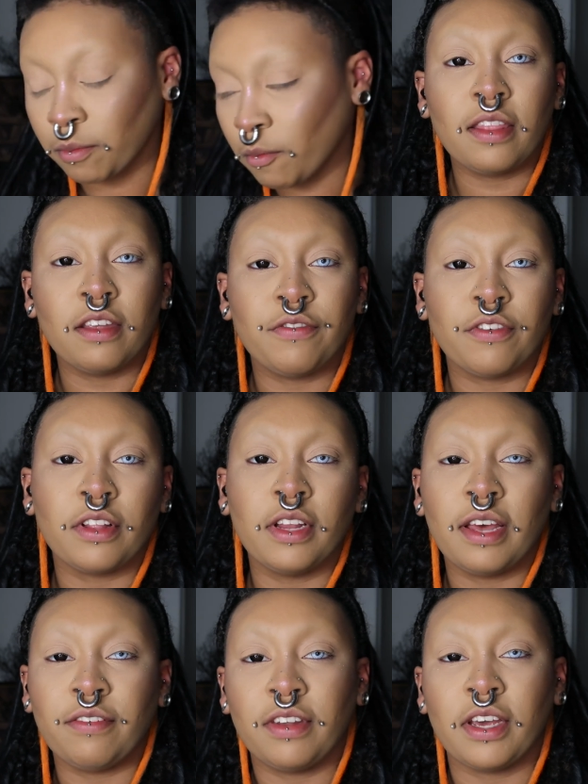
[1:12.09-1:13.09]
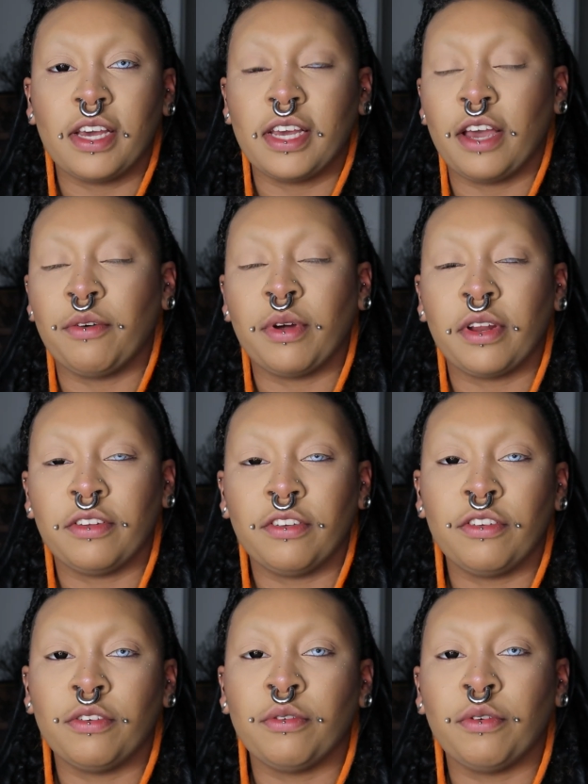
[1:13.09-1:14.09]
And then for the left eye, I wanted
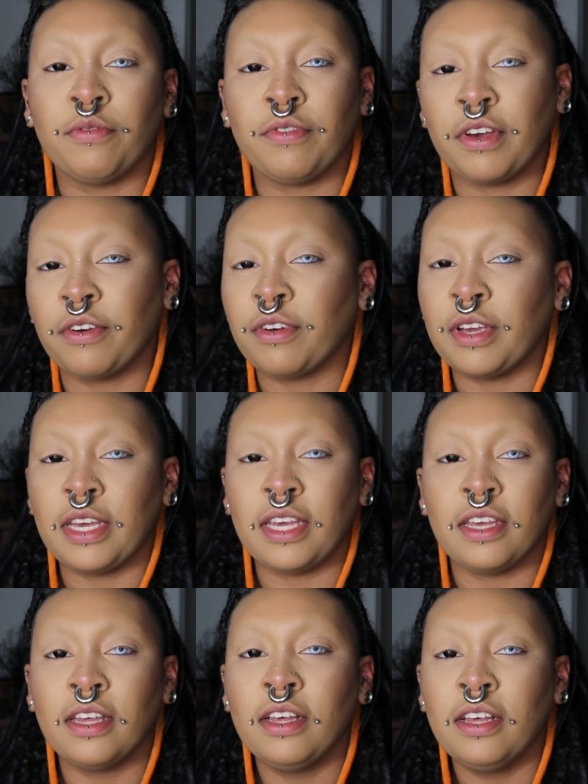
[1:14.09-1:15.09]
to do a very